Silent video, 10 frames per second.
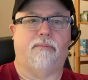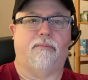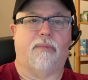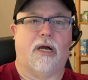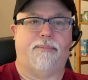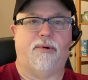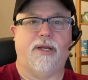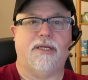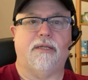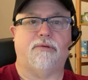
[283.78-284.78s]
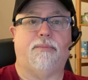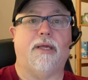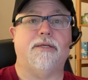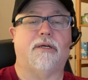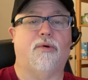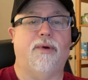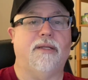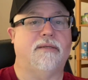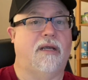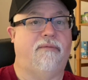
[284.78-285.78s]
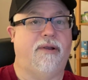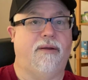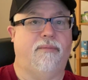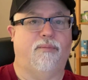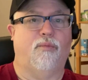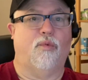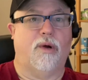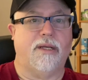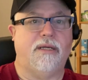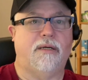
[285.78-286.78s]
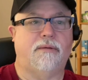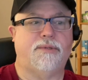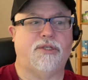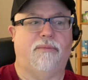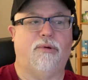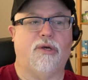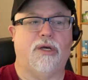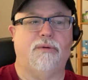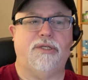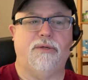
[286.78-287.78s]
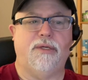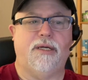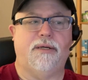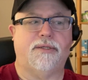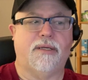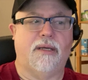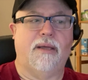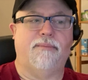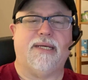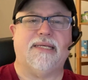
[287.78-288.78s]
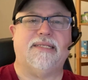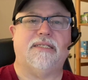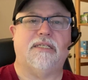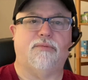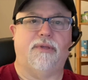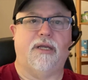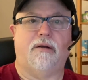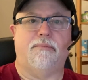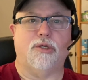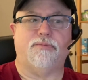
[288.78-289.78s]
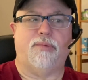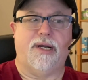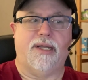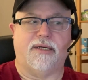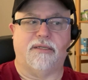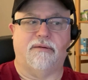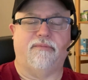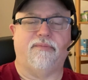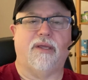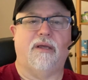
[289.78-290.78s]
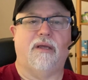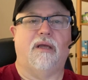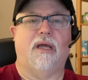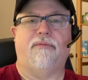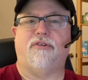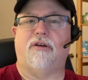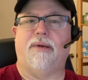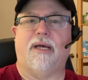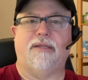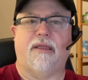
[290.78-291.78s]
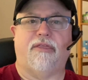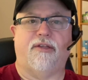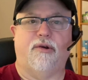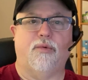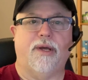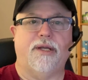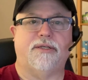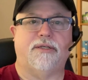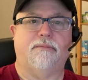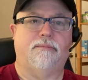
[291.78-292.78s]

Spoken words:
operations replace their queens every 1 year. Some will go 2 years because this is when they are most productive. After about that third winter,